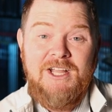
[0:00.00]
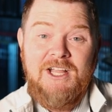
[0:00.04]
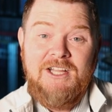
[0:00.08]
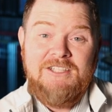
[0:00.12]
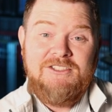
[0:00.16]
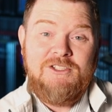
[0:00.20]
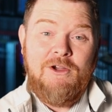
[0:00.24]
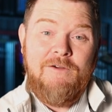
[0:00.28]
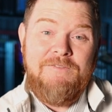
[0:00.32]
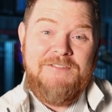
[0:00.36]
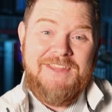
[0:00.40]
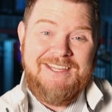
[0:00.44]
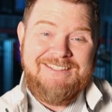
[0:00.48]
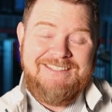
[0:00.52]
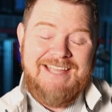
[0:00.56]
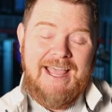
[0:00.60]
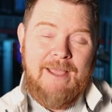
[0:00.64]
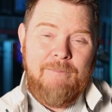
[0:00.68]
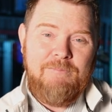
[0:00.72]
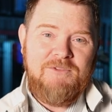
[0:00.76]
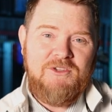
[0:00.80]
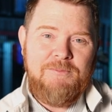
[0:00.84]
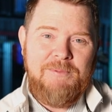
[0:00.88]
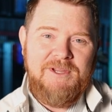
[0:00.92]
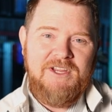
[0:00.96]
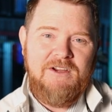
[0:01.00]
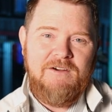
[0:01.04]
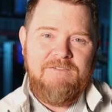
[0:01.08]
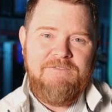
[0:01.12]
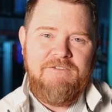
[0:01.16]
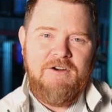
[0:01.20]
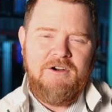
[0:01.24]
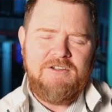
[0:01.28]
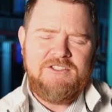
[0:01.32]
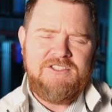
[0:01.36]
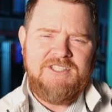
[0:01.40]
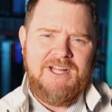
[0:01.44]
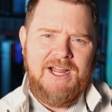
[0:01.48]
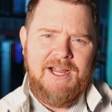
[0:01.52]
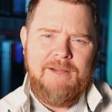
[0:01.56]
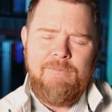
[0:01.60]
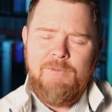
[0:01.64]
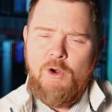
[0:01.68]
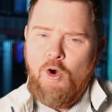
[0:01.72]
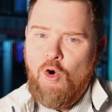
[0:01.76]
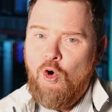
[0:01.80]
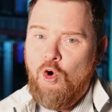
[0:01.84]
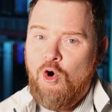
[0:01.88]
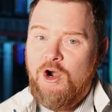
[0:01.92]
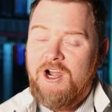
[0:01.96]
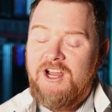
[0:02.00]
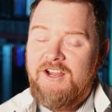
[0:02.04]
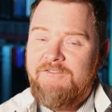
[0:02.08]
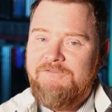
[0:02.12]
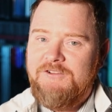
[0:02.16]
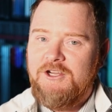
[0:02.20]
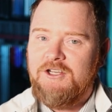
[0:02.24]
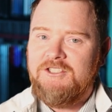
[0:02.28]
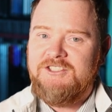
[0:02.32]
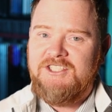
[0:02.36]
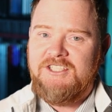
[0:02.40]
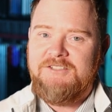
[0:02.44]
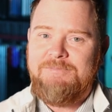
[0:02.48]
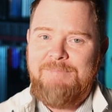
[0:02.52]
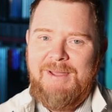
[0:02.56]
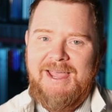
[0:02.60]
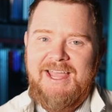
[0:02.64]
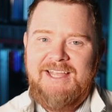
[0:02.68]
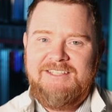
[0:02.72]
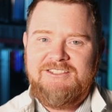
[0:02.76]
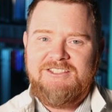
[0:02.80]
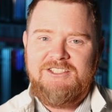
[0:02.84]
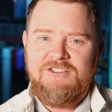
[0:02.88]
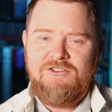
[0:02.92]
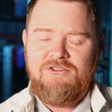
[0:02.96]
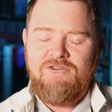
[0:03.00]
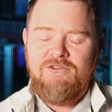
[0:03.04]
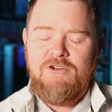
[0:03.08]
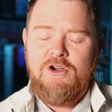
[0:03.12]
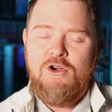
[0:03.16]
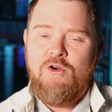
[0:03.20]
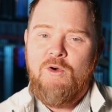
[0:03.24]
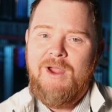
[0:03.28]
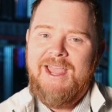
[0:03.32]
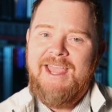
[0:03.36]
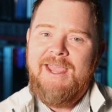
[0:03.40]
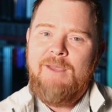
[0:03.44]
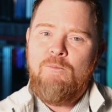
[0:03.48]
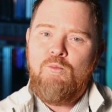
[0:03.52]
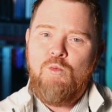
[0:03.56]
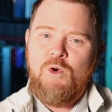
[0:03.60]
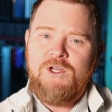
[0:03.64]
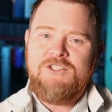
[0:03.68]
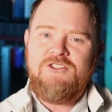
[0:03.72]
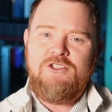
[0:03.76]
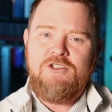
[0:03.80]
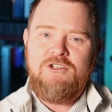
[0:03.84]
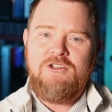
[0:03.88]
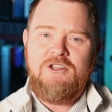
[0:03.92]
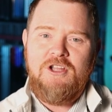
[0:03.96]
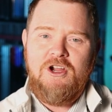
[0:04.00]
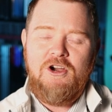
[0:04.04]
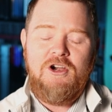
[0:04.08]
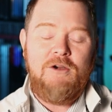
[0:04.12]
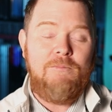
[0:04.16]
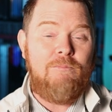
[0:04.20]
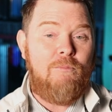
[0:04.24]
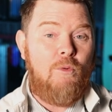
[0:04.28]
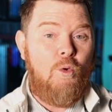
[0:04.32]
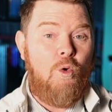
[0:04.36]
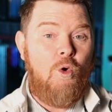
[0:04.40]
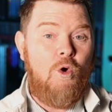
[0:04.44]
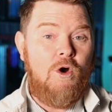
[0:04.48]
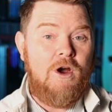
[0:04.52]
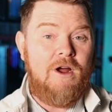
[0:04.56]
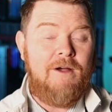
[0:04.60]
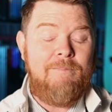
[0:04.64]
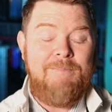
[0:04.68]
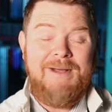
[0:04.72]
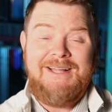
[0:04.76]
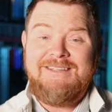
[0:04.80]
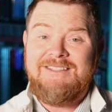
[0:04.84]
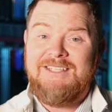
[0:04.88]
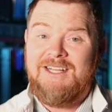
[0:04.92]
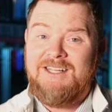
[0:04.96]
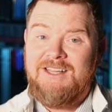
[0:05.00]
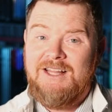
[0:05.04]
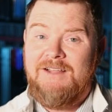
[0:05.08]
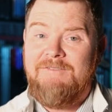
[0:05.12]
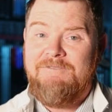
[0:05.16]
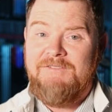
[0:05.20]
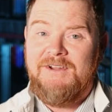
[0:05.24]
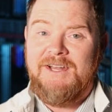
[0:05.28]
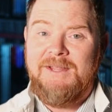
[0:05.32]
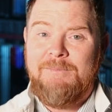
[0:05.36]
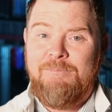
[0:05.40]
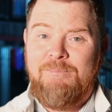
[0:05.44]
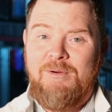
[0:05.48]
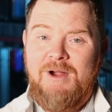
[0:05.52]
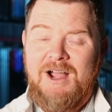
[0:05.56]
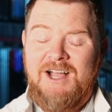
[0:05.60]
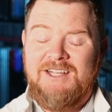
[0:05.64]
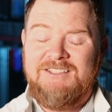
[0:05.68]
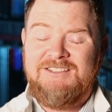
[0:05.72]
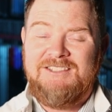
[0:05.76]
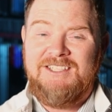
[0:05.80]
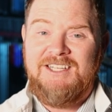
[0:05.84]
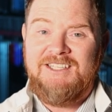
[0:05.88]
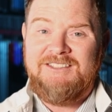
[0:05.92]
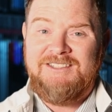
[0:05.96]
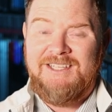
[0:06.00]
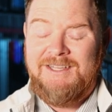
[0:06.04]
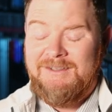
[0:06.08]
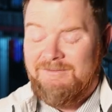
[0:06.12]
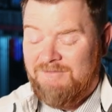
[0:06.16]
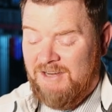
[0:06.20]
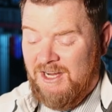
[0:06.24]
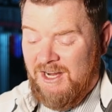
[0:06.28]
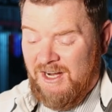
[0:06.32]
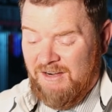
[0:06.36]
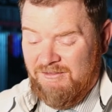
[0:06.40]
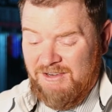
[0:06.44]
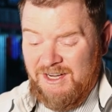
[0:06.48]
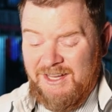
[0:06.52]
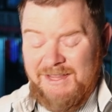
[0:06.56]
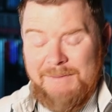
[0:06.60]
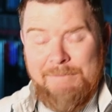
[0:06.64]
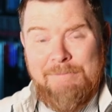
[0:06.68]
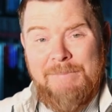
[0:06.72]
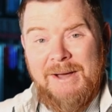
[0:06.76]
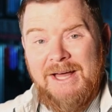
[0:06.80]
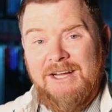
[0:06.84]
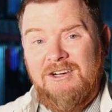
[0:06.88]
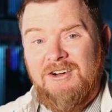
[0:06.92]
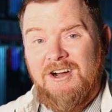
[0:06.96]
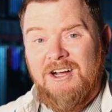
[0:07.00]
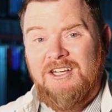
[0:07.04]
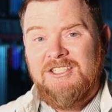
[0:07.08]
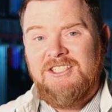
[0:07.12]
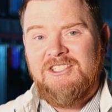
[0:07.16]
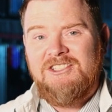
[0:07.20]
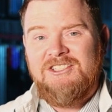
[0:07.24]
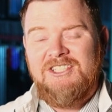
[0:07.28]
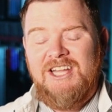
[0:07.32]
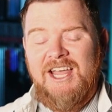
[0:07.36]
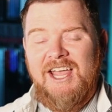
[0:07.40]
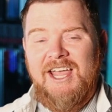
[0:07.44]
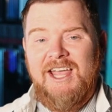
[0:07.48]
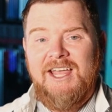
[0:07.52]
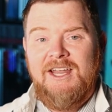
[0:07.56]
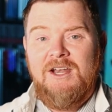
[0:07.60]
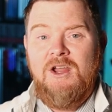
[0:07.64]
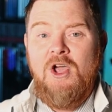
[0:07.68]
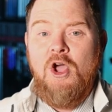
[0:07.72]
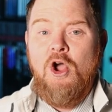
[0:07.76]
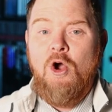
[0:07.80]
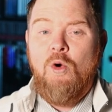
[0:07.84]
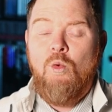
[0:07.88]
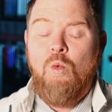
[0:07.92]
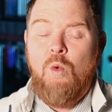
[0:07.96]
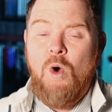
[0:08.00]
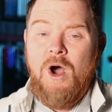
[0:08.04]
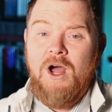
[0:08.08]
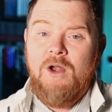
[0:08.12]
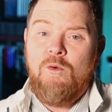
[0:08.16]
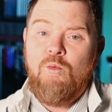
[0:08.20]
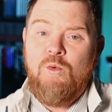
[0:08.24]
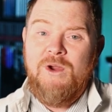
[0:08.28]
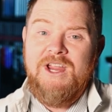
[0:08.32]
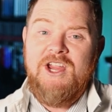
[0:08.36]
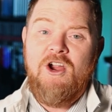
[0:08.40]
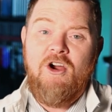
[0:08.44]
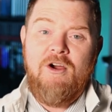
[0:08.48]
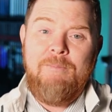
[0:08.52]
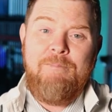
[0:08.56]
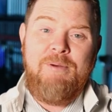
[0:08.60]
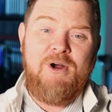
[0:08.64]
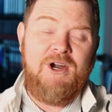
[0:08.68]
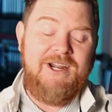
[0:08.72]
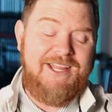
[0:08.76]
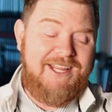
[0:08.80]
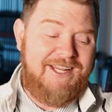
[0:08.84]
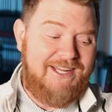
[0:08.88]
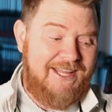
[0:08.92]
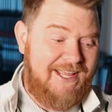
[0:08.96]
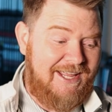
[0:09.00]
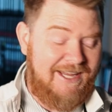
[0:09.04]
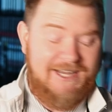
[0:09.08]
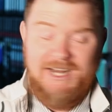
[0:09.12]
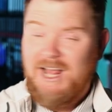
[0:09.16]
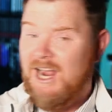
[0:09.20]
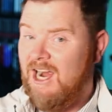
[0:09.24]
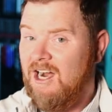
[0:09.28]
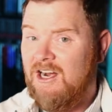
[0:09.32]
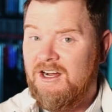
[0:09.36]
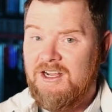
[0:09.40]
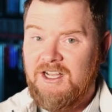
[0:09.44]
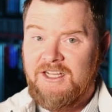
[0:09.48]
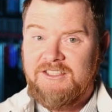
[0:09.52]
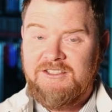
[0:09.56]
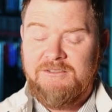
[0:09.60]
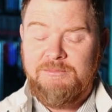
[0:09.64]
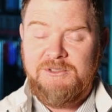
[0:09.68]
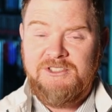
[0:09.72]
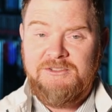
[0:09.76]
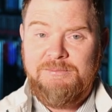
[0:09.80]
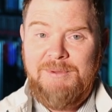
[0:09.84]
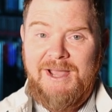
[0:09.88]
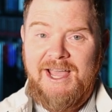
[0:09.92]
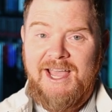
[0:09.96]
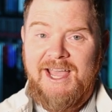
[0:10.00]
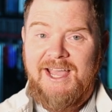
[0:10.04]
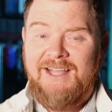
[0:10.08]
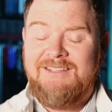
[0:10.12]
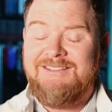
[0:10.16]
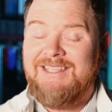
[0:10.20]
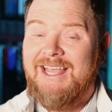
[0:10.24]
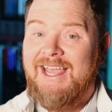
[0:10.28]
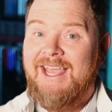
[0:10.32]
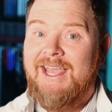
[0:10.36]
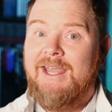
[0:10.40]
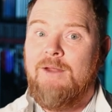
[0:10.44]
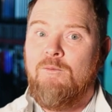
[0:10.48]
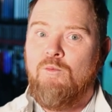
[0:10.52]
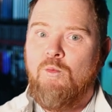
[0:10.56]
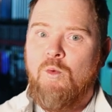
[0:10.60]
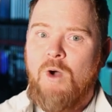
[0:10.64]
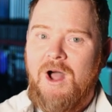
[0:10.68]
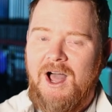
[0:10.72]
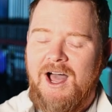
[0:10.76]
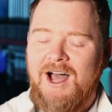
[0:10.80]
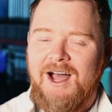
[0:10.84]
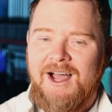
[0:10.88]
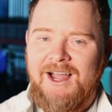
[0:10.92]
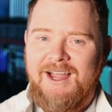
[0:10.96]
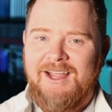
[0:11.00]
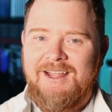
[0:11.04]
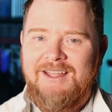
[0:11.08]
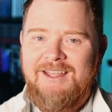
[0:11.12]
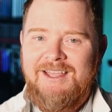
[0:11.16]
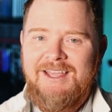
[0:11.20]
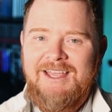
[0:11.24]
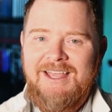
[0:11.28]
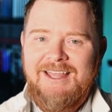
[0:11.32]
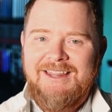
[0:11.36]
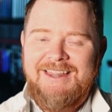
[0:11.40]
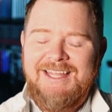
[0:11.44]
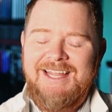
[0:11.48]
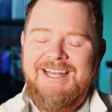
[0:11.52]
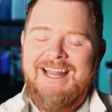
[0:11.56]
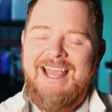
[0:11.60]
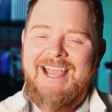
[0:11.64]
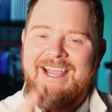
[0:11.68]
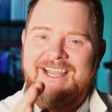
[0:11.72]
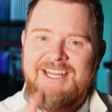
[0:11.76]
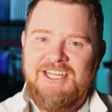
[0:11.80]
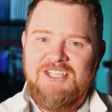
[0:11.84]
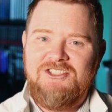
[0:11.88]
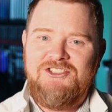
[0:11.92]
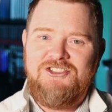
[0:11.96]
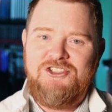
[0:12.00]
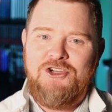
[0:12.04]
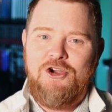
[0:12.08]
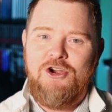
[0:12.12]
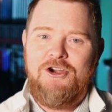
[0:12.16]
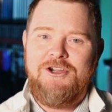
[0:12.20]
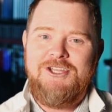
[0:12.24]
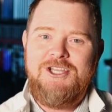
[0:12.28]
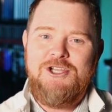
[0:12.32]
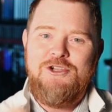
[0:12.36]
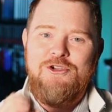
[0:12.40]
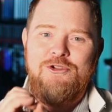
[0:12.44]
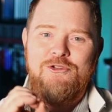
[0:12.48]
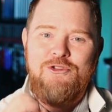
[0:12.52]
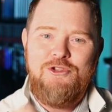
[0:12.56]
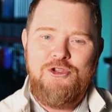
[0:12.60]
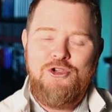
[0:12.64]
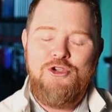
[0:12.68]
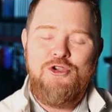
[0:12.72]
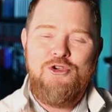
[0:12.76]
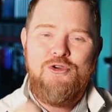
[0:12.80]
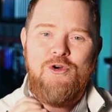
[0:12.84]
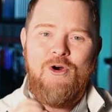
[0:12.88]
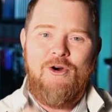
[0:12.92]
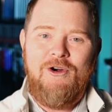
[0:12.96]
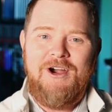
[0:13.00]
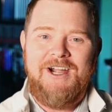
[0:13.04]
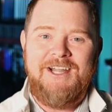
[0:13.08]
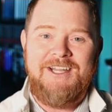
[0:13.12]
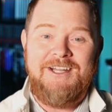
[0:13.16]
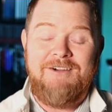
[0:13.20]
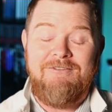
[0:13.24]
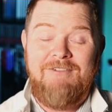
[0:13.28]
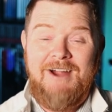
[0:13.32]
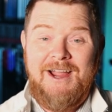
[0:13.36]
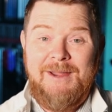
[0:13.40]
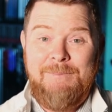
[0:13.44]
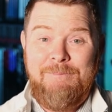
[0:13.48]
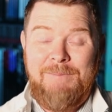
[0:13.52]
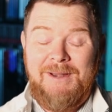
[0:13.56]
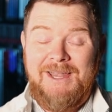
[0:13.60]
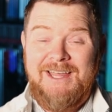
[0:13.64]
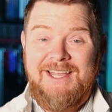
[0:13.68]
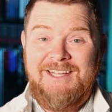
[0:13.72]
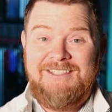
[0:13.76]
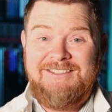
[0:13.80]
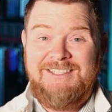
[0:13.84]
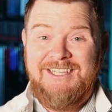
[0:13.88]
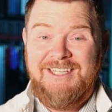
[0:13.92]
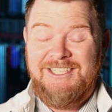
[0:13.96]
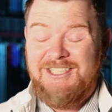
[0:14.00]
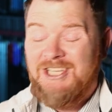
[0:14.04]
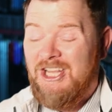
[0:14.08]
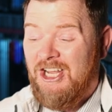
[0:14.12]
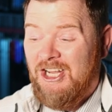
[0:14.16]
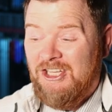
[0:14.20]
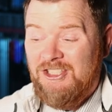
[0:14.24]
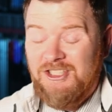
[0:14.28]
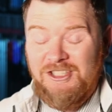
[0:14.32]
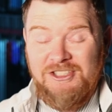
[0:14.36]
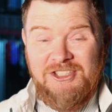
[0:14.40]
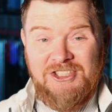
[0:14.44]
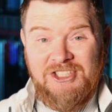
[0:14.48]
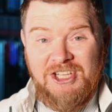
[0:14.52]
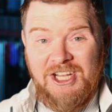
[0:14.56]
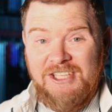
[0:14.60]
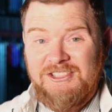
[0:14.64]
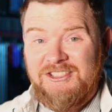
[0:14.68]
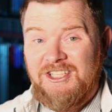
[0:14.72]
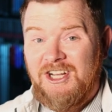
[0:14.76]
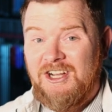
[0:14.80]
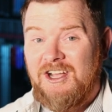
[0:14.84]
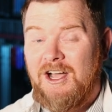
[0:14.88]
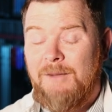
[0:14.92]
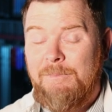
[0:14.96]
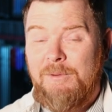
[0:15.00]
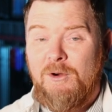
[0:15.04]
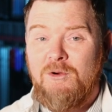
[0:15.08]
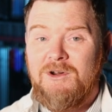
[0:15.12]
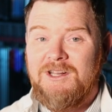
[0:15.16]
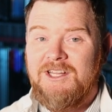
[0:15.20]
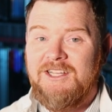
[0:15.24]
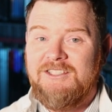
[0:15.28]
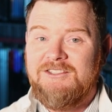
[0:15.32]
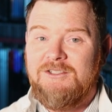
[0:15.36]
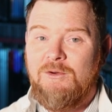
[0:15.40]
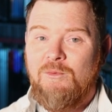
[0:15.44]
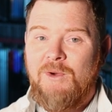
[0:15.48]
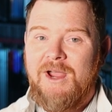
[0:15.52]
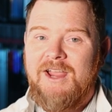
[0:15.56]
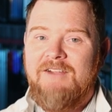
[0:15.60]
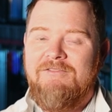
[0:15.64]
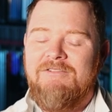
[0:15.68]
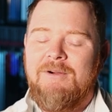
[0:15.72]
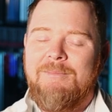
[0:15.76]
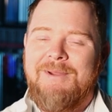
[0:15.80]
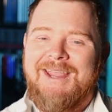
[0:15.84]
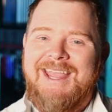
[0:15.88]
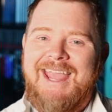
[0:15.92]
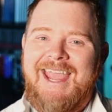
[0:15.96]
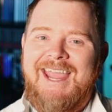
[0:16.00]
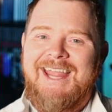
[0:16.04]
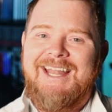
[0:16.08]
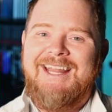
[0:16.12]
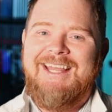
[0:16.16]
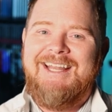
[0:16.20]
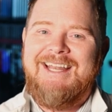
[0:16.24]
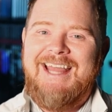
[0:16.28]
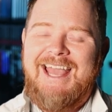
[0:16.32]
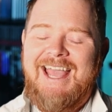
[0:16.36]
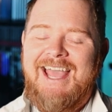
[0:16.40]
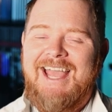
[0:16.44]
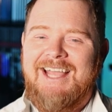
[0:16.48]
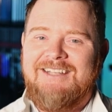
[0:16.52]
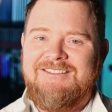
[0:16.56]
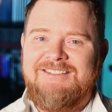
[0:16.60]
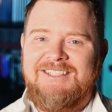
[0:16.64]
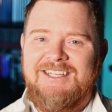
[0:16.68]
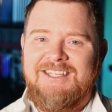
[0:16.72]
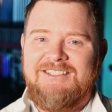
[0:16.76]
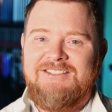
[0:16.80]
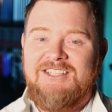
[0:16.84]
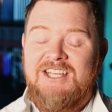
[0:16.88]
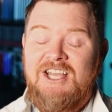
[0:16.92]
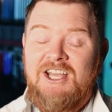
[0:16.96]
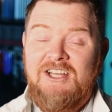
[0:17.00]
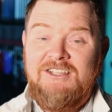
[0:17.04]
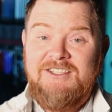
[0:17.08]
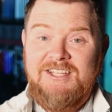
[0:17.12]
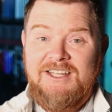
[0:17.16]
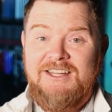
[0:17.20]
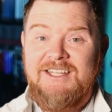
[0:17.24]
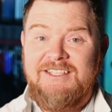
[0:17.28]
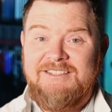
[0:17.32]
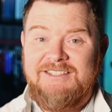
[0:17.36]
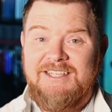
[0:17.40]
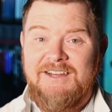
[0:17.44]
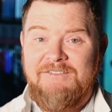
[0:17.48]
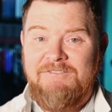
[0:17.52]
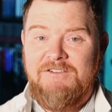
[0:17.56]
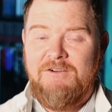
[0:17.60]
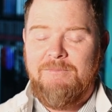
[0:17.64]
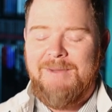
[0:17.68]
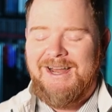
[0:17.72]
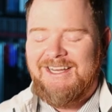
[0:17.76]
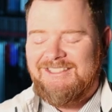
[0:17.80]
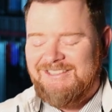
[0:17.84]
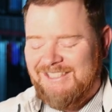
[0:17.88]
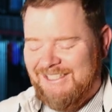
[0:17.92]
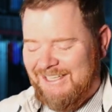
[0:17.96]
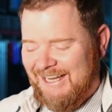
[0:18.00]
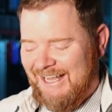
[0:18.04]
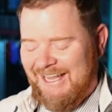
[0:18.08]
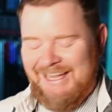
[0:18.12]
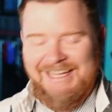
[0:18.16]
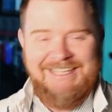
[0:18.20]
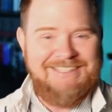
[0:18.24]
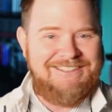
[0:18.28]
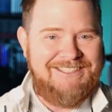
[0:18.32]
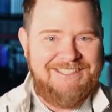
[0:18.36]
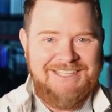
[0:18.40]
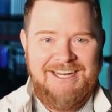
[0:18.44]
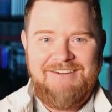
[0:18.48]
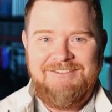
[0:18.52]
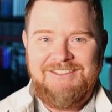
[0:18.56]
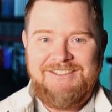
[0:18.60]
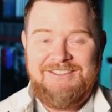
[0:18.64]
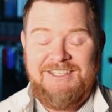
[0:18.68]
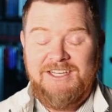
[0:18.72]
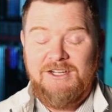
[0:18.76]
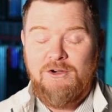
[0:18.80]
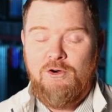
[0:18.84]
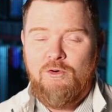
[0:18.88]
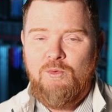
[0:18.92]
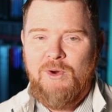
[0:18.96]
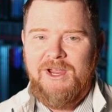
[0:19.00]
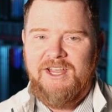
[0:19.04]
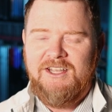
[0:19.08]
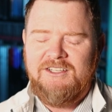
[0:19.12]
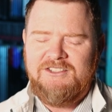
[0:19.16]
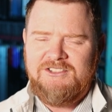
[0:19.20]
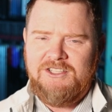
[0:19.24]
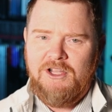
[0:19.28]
So if this happens to be your first time, or if you're just passing through and want to learn more about the club fitting process and really better understand what we are putting in our customers' bags and why, then I can assure you, you are in the right place and you're just a couple clicks away from gaining access to this information each and every single week.